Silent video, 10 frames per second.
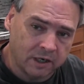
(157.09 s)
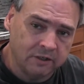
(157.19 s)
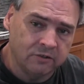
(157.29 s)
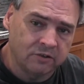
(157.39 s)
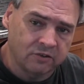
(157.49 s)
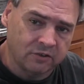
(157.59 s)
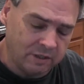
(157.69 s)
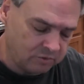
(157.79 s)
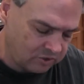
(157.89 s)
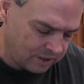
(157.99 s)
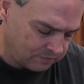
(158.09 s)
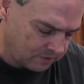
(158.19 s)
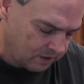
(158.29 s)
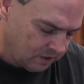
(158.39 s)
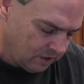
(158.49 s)
I use this same stuff
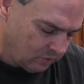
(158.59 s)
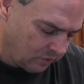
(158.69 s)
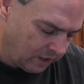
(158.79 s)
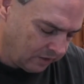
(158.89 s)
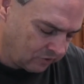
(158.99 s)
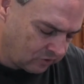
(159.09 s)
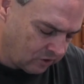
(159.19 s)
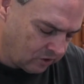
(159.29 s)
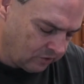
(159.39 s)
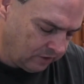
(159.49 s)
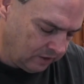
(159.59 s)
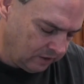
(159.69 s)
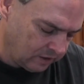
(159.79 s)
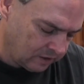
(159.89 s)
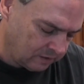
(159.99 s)
when I installed
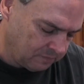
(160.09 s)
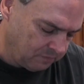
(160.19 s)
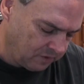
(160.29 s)
the